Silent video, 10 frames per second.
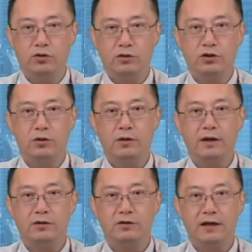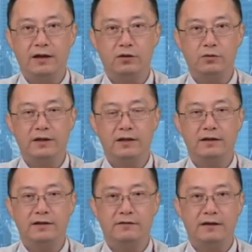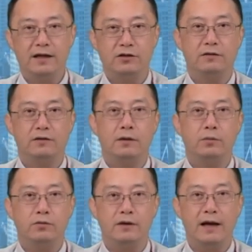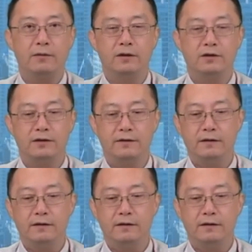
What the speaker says: should generally understand correcting the deviation from the moving average.